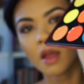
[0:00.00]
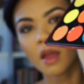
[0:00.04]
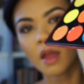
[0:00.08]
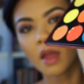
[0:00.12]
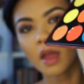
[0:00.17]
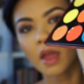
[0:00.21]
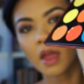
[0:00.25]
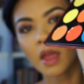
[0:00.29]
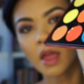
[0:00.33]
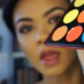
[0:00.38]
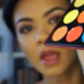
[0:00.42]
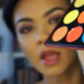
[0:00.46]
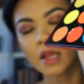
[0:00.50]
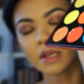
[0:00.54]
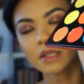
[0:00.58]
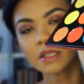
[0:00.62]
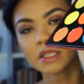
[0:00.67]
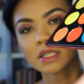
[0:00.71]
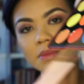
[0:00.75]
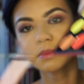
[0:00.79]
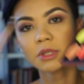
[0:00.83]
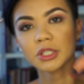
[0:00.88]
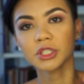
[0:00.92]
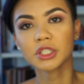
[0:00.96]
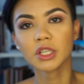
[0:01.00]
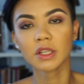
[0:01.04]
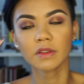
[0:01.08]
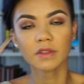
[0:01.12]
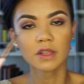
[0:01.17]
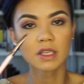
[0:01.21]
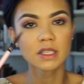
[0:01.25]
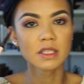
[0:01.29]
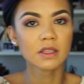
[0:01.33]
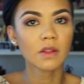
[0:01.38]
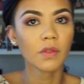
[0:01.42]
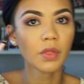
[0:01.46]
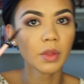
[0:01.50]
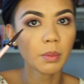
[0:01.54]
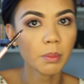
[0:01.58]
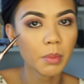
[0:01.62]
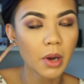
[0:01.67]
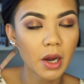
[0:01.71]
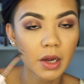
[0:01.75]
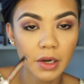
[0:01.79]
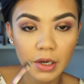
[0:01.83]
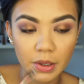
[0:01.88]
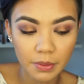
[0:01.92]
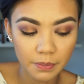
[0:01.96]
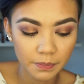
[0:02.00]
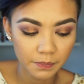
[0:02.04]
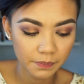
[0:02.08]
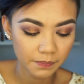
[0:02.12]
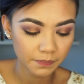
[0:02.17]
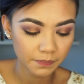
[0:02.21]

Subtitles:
and smudging this on the bottom.